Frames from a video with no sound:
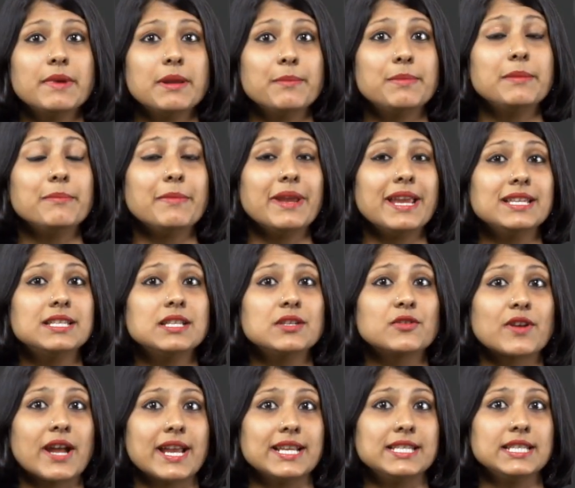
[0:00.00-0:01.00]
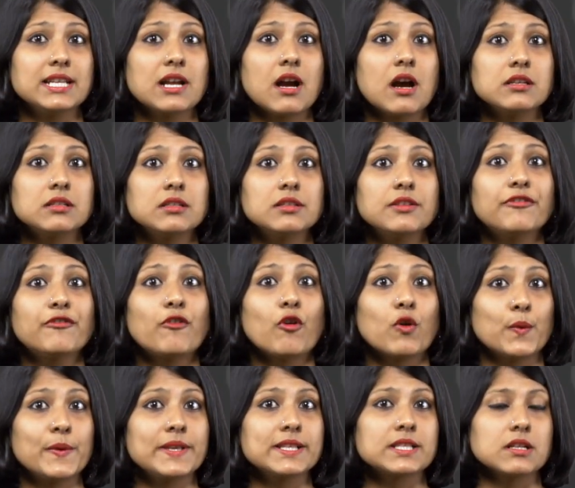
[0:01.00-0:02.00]
may be made in writing under the
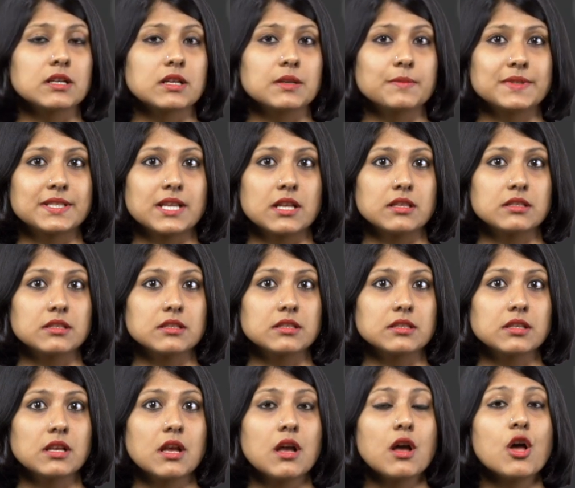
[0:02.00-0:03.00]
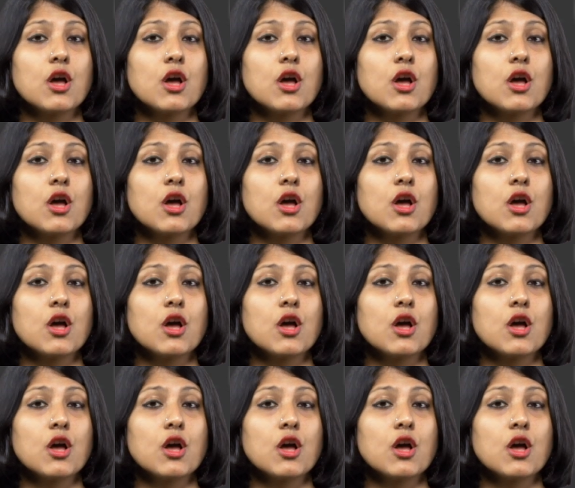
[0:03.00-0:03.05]
following circumstances.